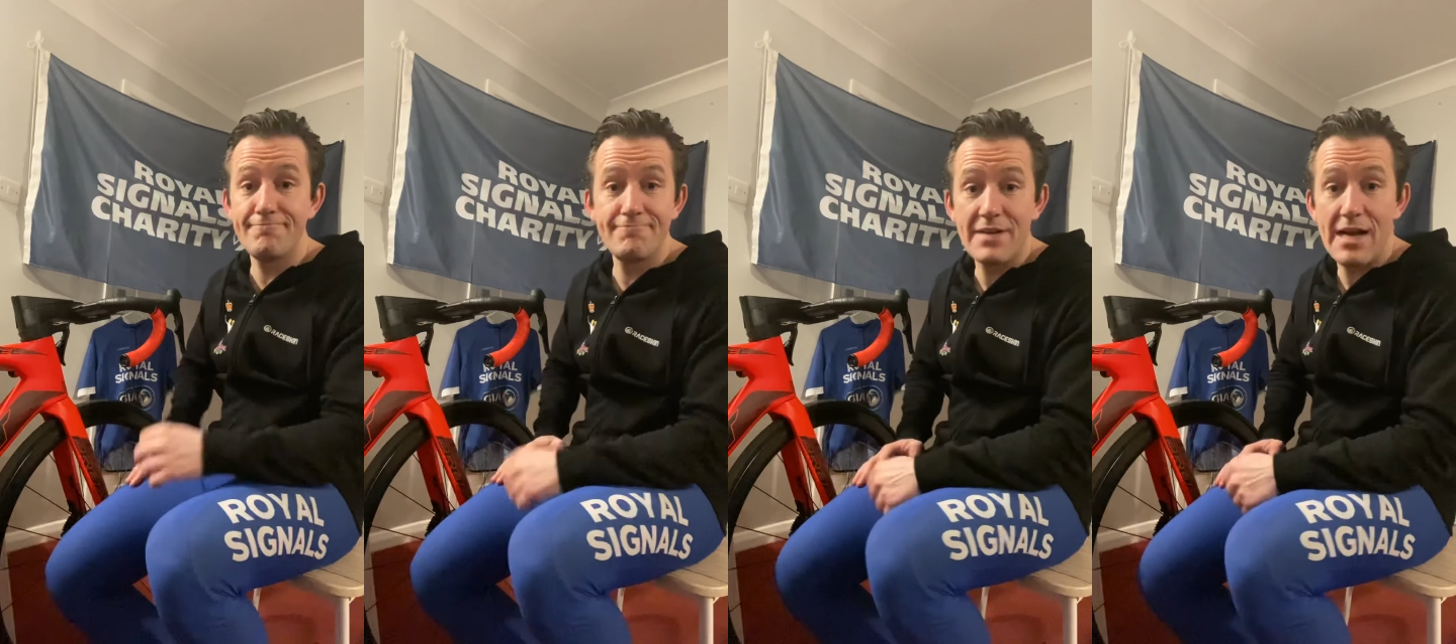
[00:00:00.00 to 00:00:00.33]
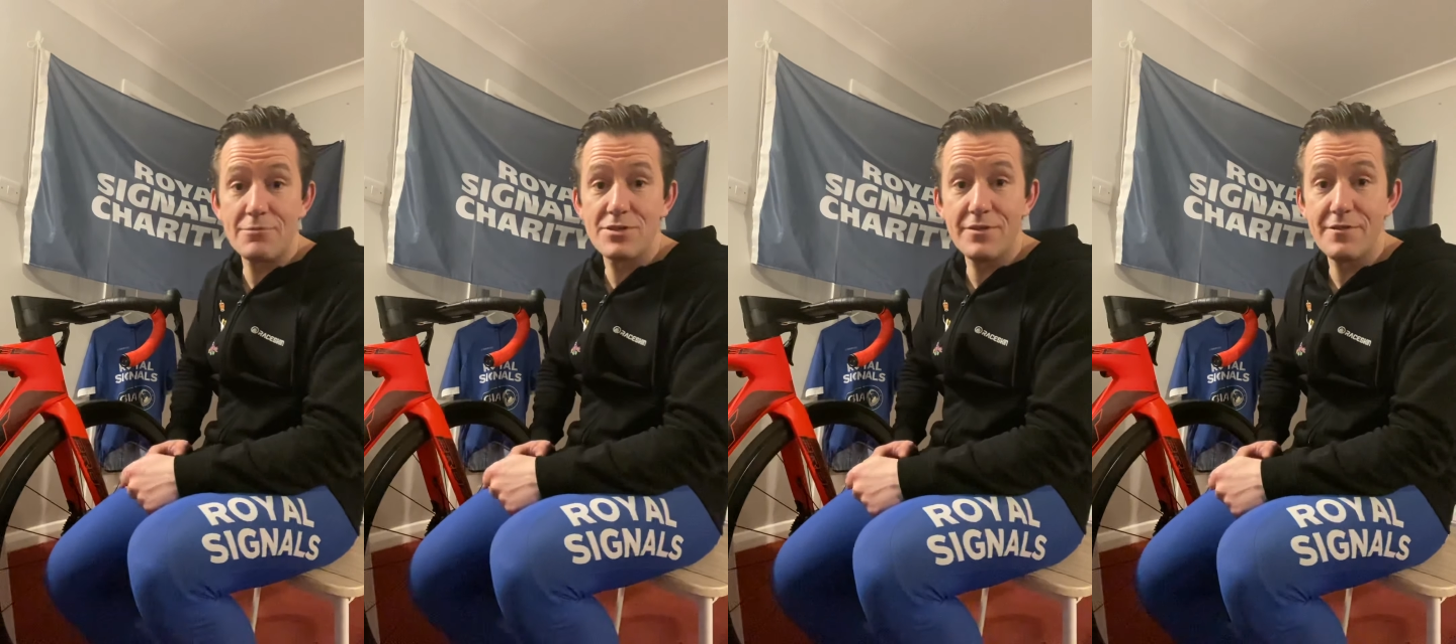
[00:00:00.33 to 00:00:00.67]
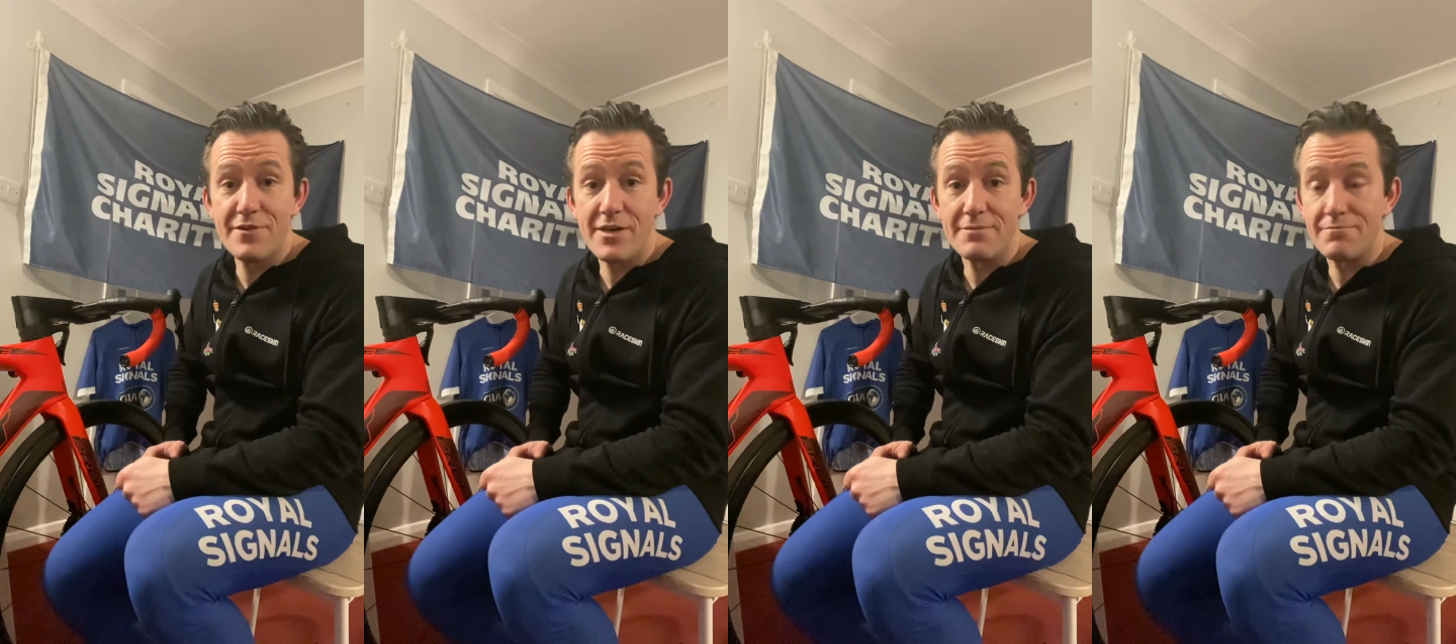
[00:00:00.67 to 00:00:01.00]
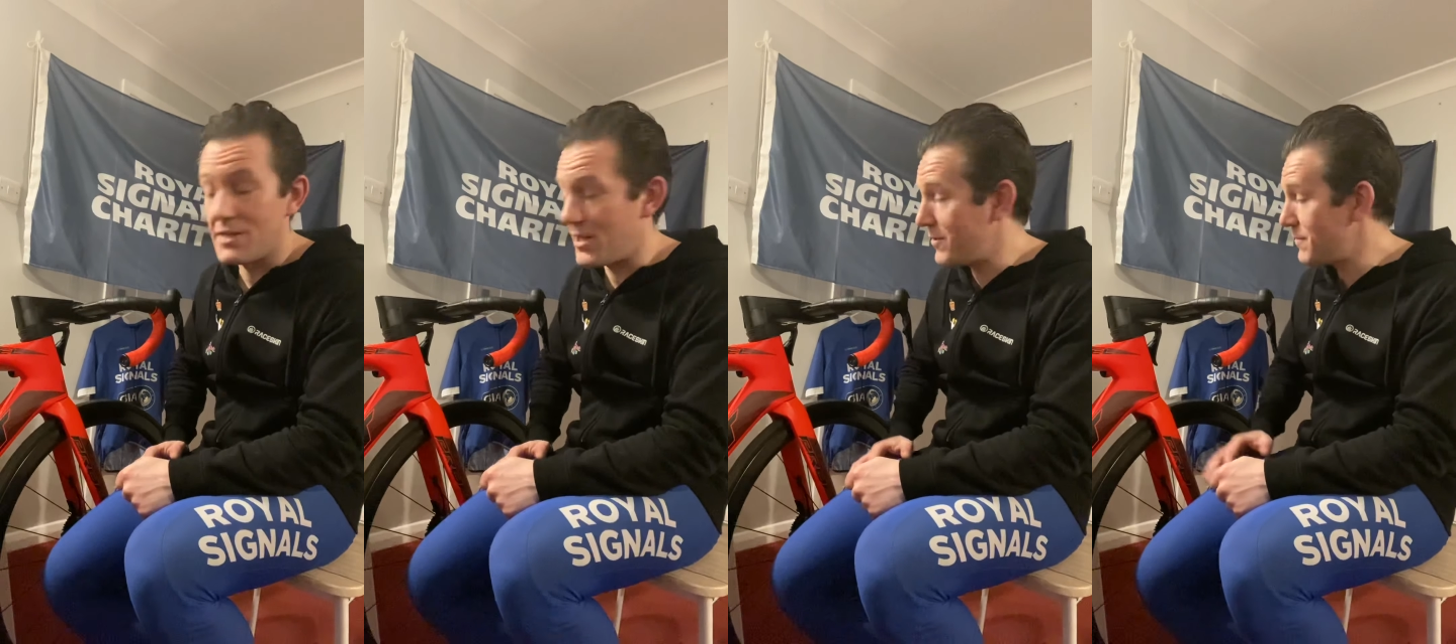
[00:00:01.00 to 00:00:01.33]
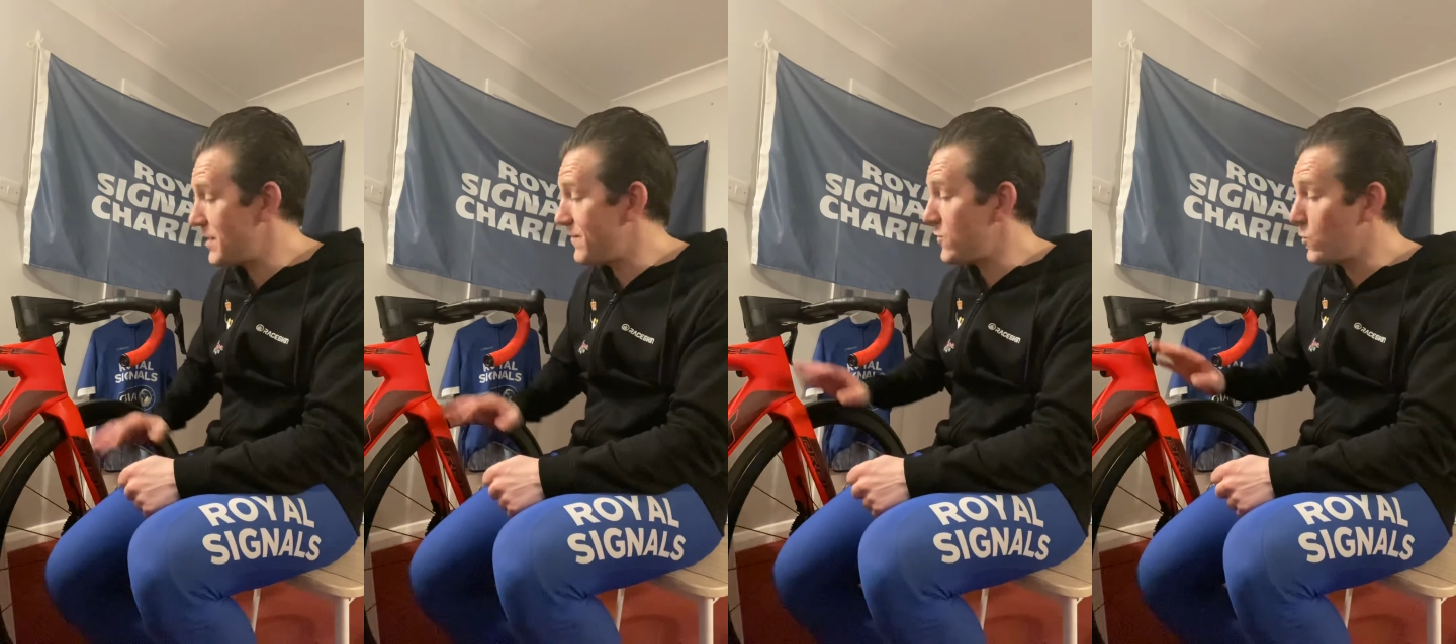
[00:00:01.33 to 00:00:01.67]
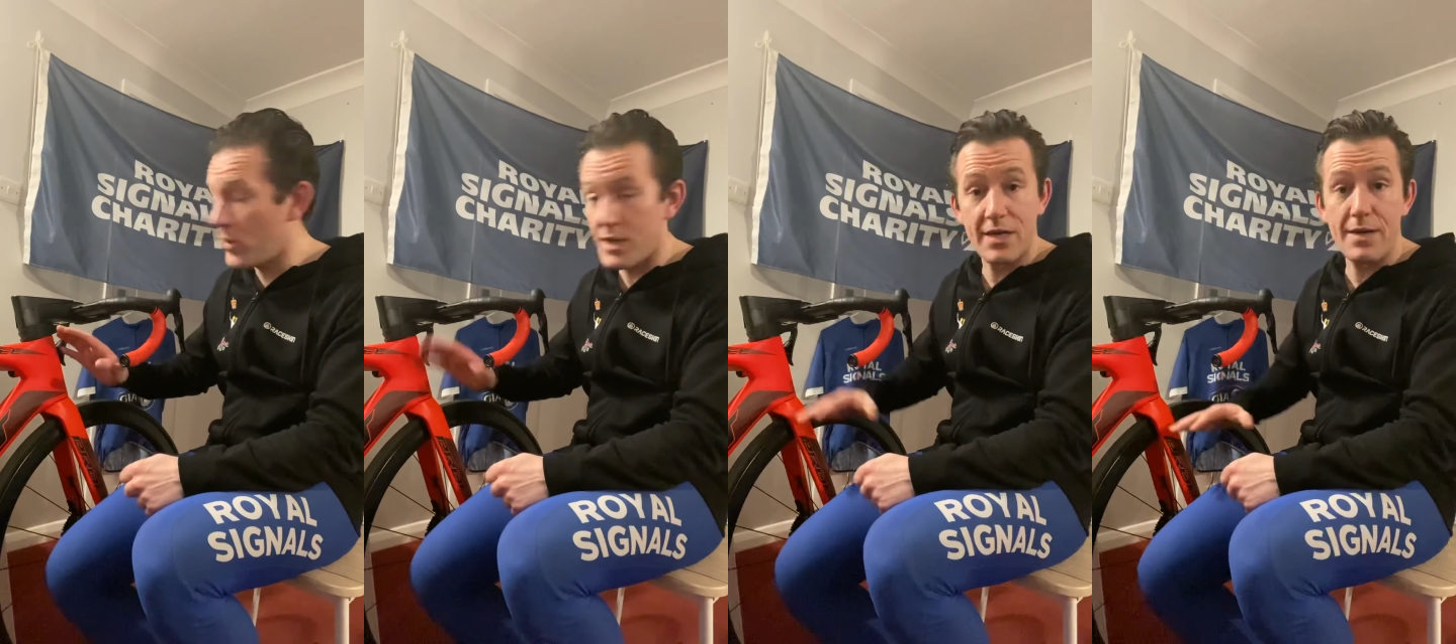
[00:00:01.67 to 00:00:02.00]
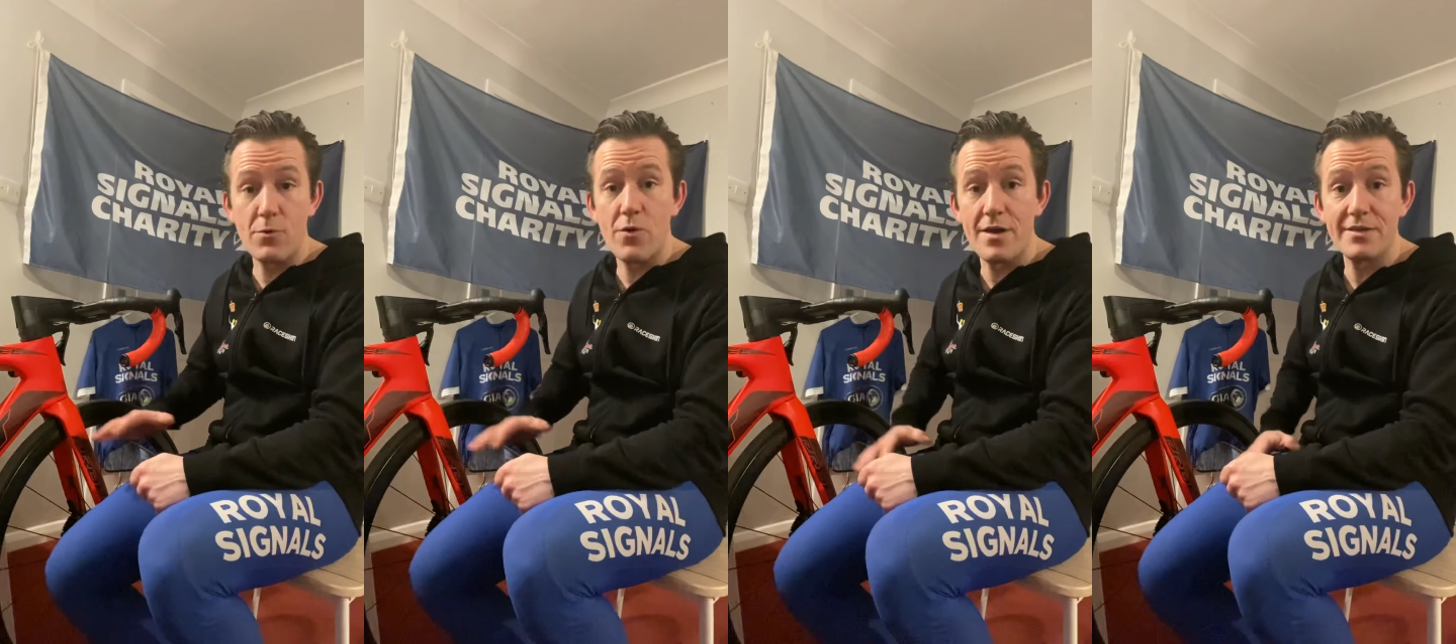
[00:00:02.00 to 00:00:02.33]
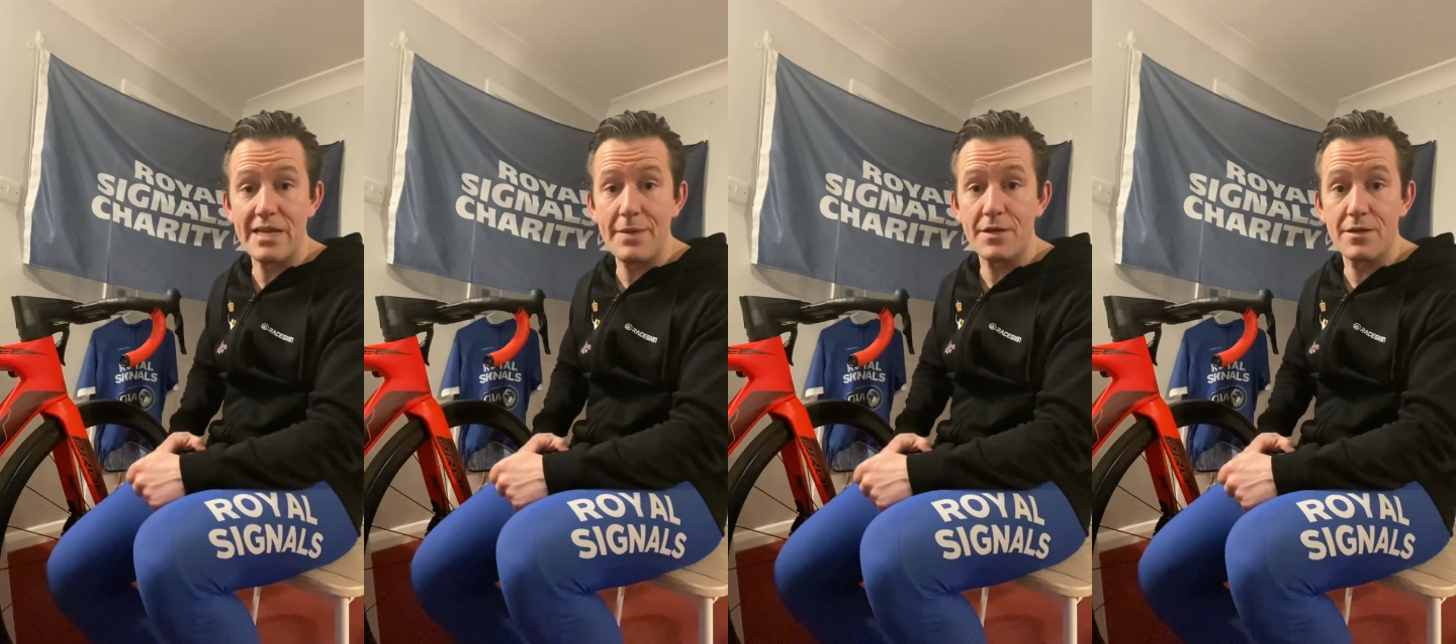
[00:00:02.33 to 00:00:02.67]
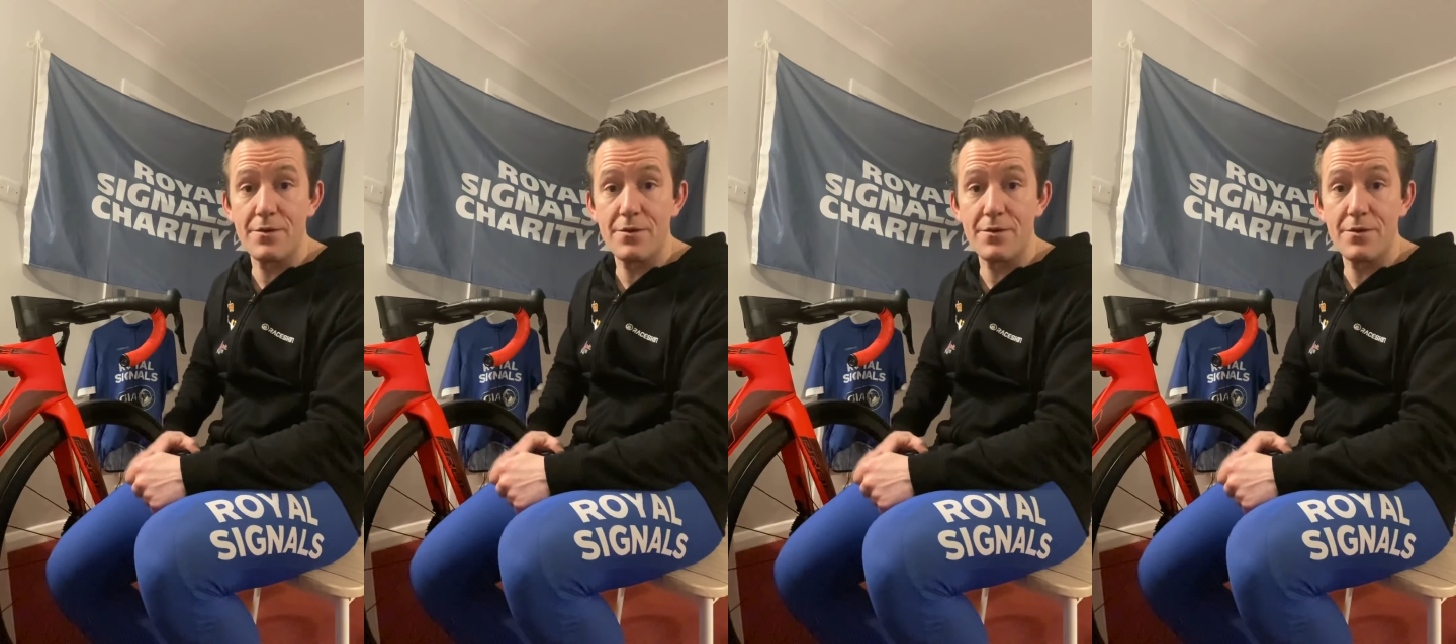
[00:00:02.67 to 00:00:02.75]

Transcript: absolutely fine. If you want to get more aerodynamic though,